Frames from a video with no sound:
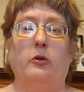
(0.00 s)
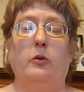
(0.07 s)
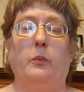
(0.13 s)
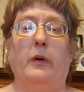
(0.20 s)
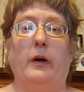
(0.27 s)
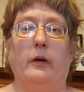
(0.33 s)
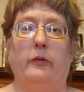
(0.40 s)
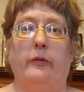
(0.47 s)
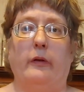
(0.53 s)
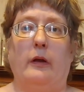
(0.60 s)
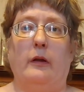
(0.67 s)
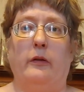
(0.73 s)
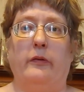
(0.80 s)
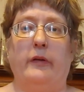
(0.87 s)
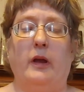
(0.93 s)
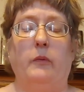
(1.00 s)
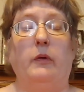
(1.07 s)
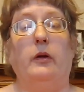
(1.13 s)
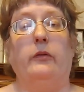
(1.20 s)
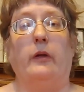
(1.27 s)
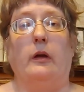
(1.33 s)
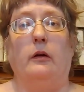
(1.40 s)
coupons and
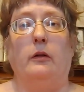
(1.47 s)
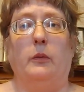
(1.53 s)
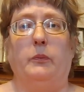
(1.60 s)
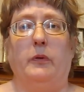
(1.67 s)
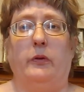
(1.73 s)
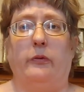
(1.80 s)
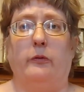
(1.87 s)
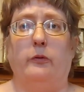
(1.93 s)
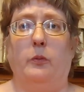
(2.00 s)
savings and clipless